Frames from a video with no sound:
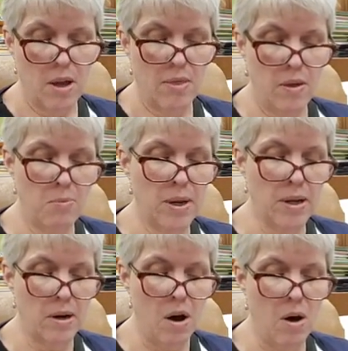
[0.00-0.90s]
Then we
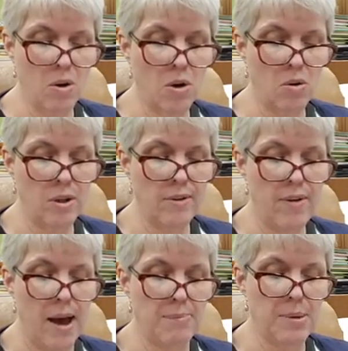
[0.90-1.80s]
can all go live
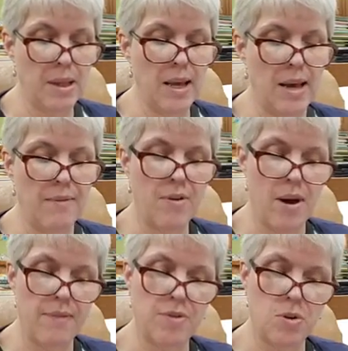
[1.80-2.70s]
happily ever
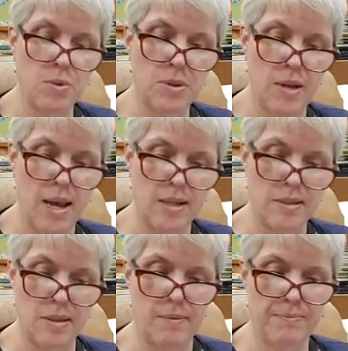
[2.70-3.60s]
after with Asa.